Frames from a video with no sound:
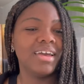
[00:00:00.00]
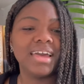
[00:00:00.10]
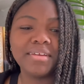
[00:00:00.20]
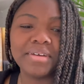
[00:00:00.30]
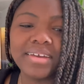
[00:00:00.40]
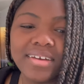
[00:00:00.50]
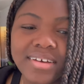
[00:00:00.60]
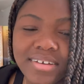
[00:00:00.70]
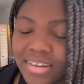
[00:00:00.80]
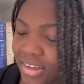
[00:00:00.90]
Anyway,
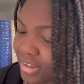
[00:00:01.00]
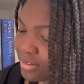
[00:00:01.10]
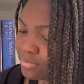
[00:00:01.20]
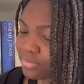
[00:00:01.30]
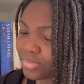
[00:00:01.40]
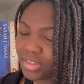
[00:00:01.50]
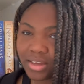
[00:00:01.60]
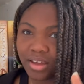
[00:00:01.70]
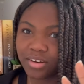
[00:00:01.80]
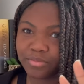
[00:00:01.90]
um, the
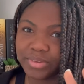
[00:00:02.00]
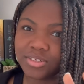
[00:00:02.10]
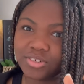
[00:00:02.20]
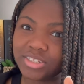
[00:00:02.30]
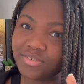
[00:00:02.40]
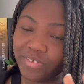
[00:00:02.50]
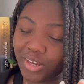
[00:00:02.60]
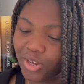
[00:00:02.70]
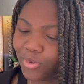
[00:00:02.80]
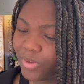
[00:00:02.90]
god of mistress, you
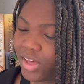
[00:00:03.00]
know.